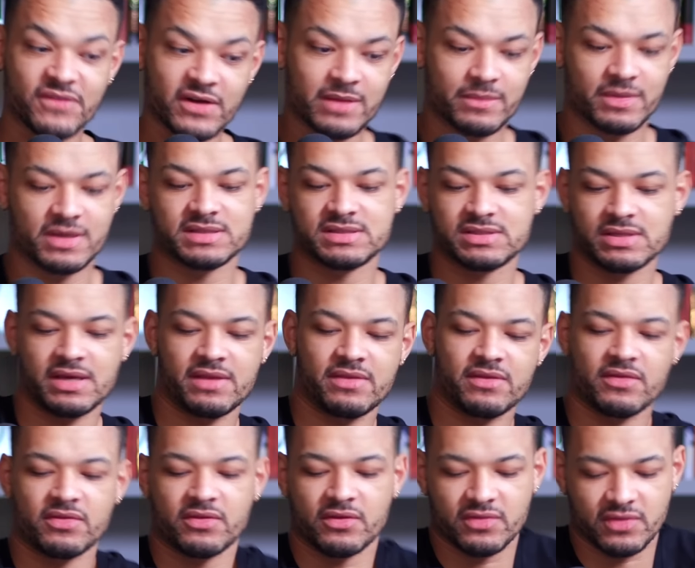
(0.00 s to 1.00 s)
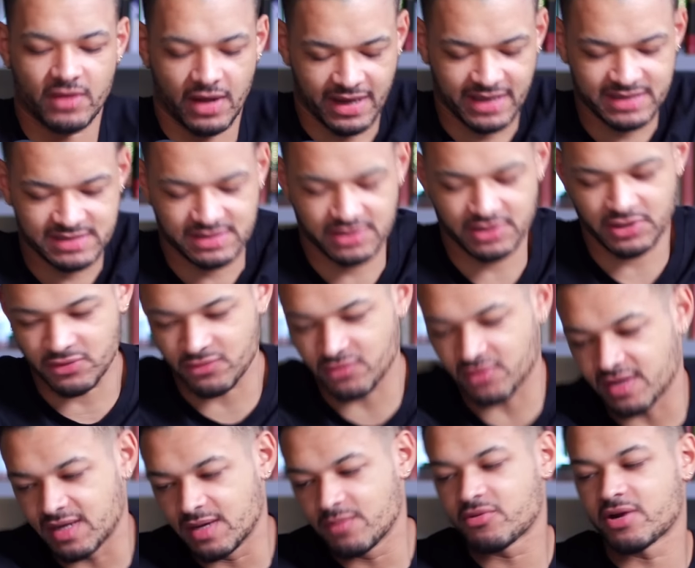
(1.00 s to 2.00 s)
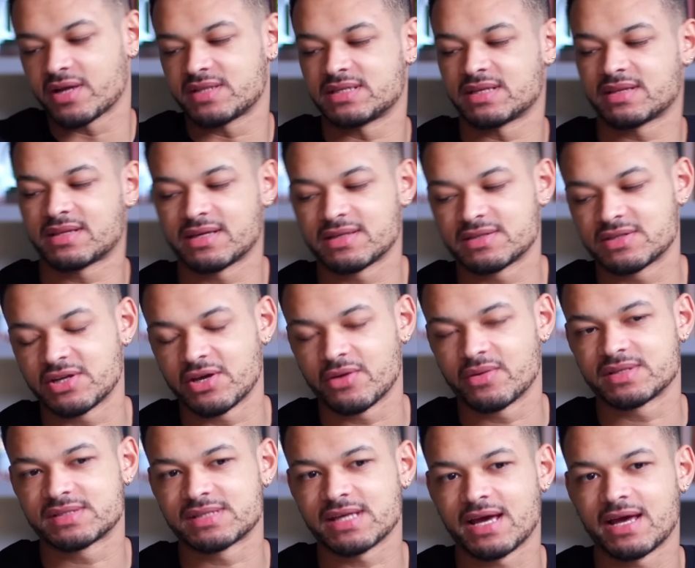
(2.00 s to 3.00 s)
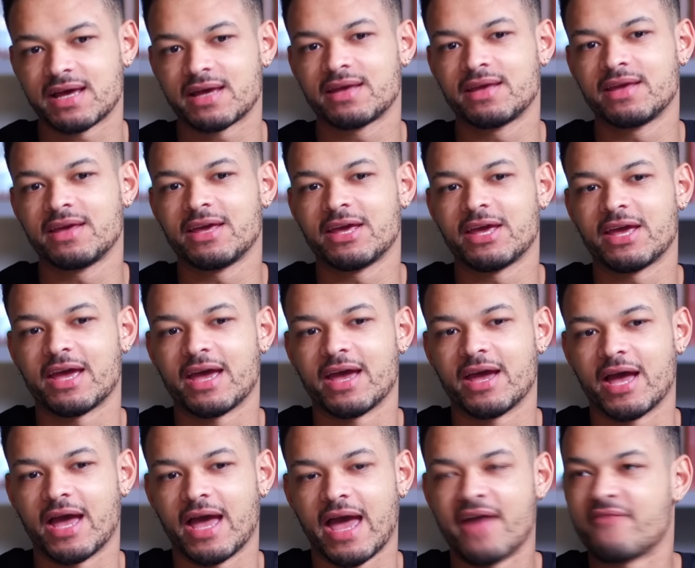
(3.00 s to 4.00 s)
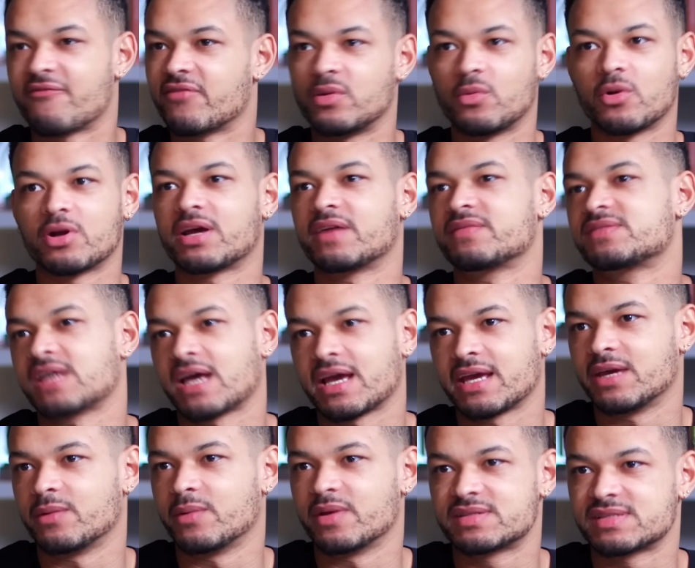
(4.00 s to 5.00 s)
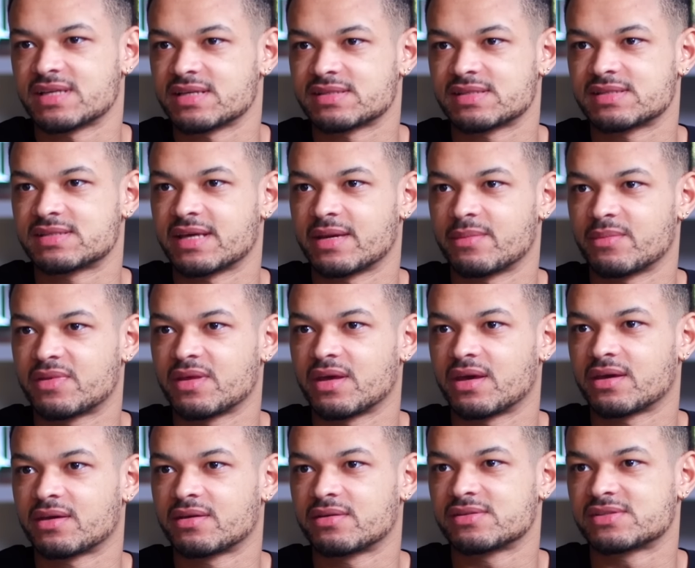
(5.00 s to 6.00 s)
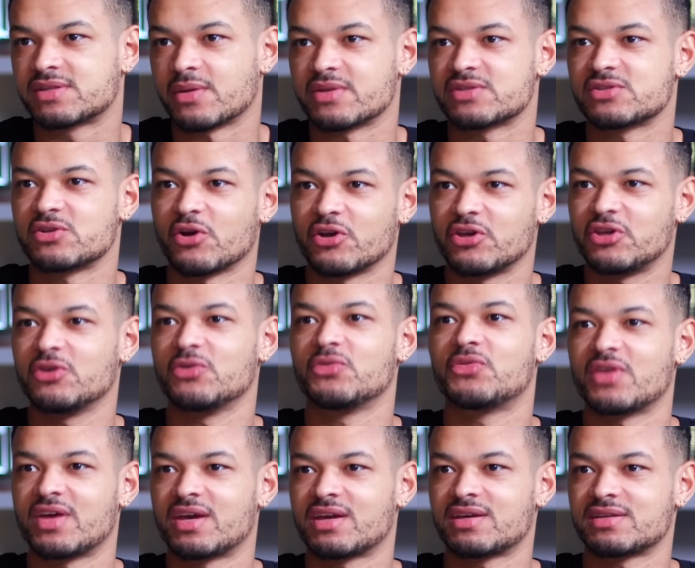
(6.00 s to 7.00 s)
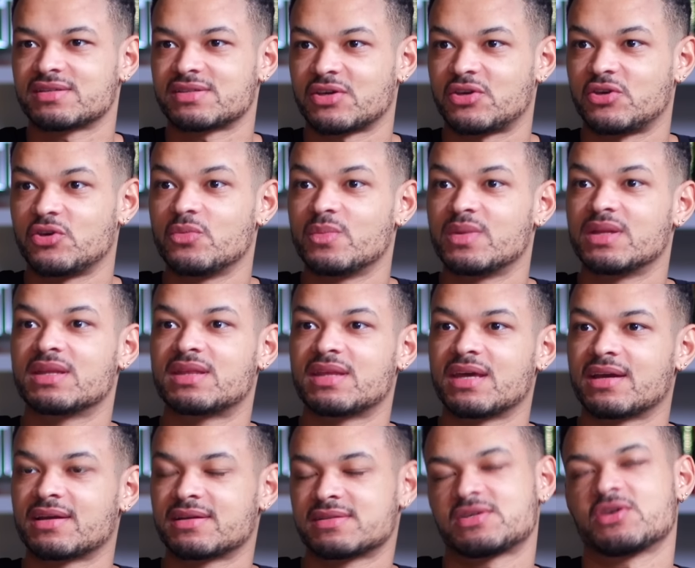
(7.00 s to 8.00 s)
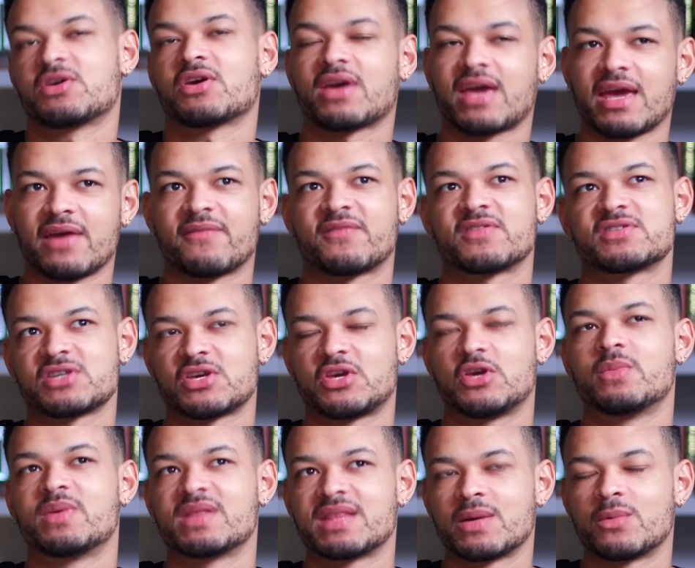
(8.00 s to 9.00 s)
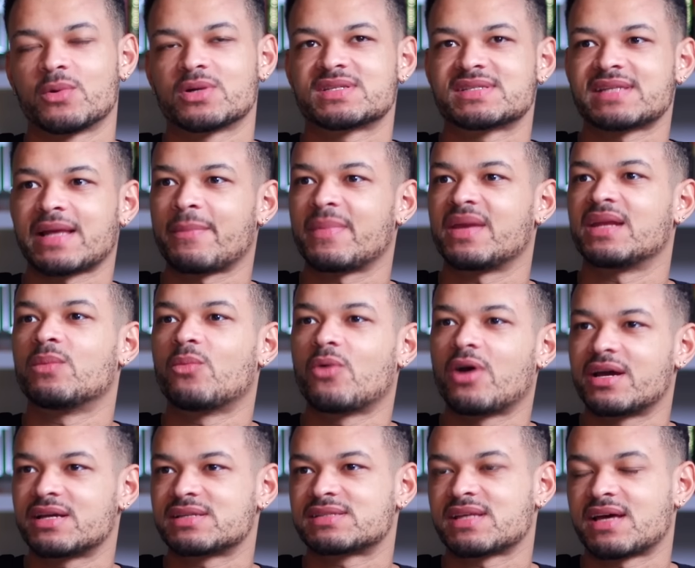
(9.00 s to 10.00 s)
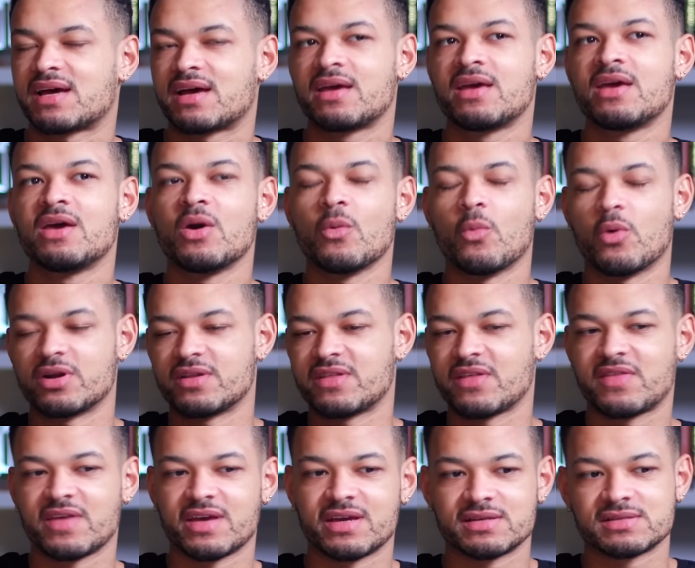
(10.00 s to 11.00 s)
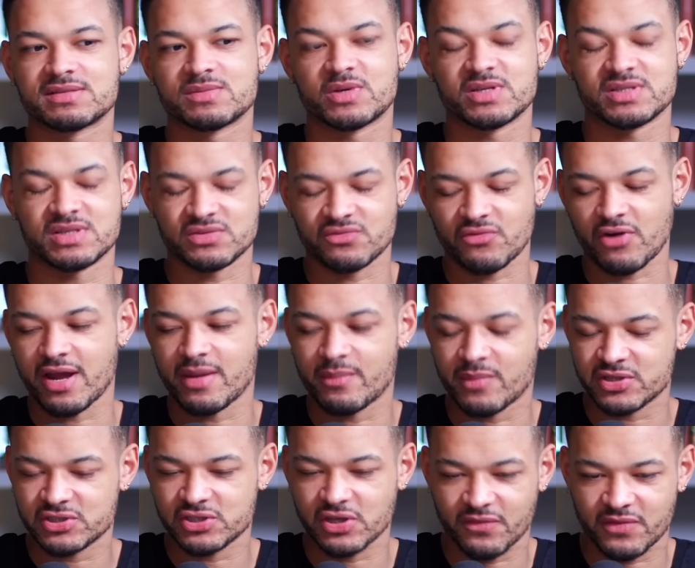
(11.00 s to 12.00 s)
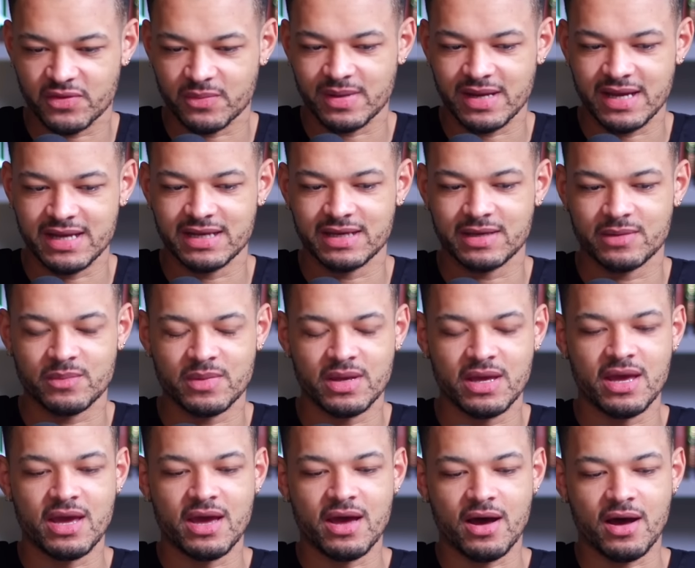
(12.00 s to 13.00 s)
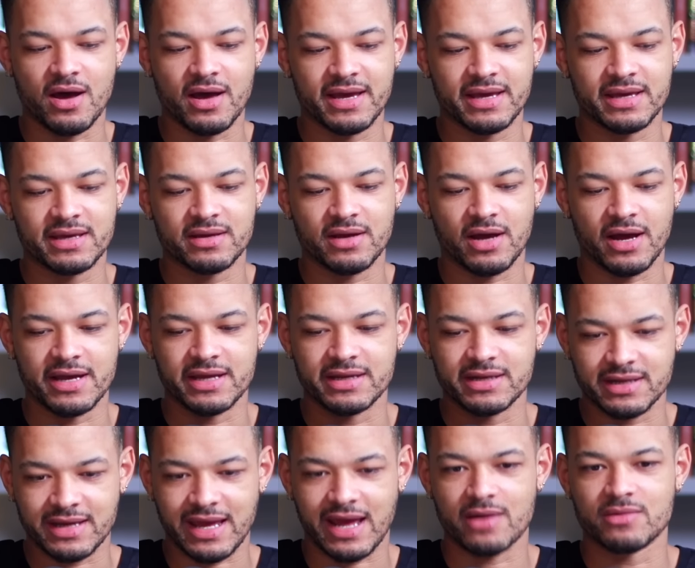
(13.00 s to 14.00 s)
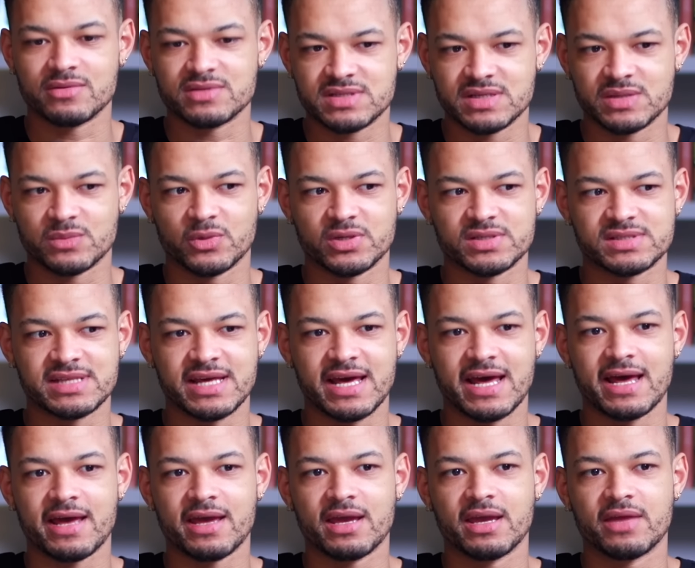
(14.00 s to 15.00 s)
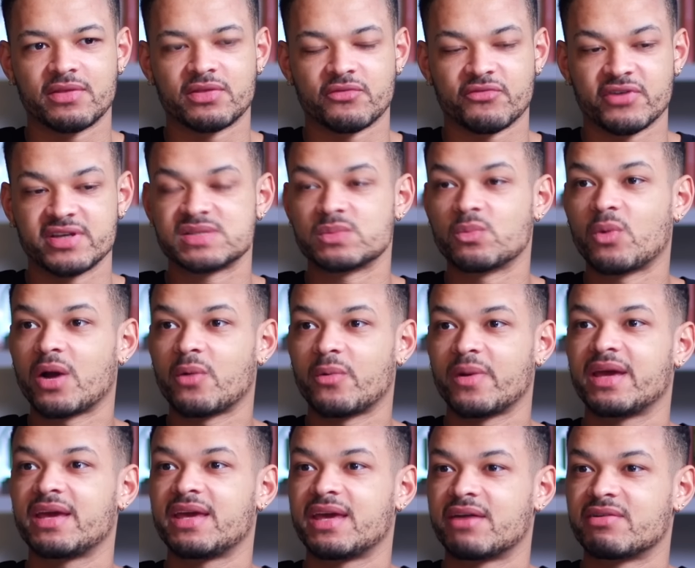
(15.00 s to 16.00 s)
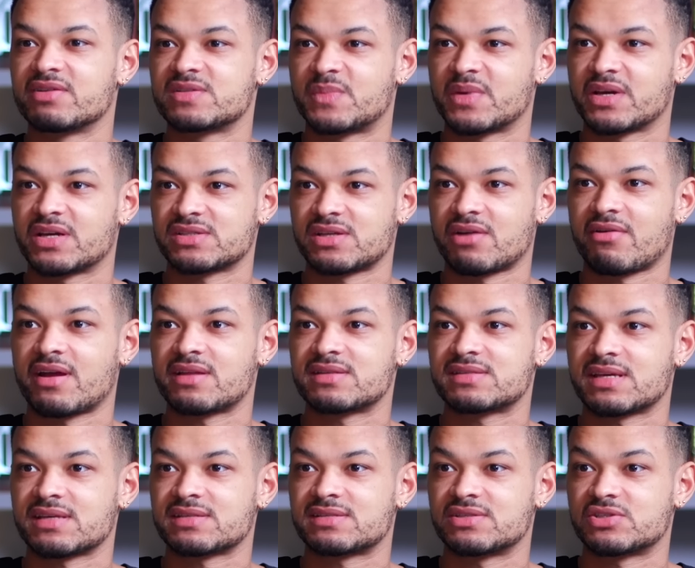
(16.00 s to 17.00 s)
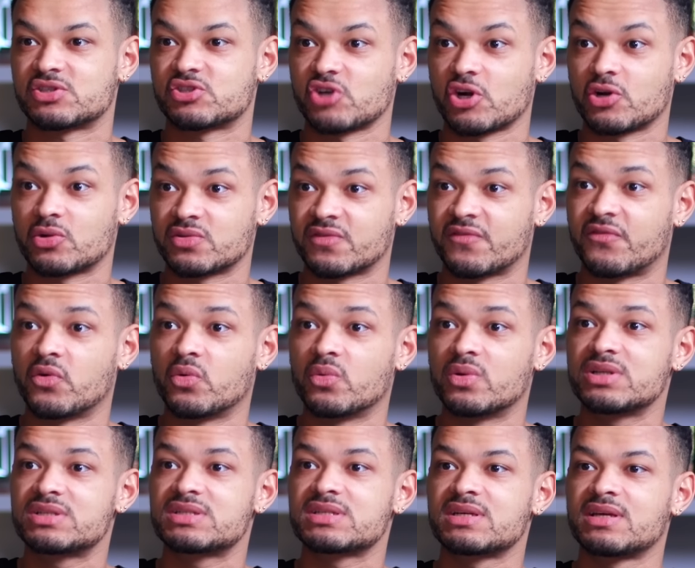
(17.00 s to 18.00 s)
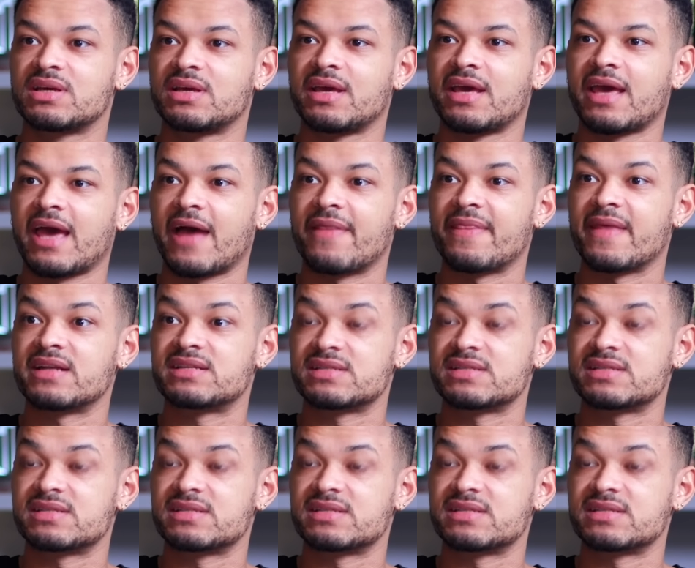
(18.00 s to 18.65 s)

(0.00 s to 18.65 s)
funny because the, the I guess the the liberating thing to know is that everyone I've sat here with says the same thing. Mm. So it's not a you thing, it's a mm. human thing. And so you go, okay, if it's a human thing, what does that mean and why is that? One of the things, because I was writing my show for the Palladium, I, I encountered was that the reason why we're here is because our ancestors struggled forward and their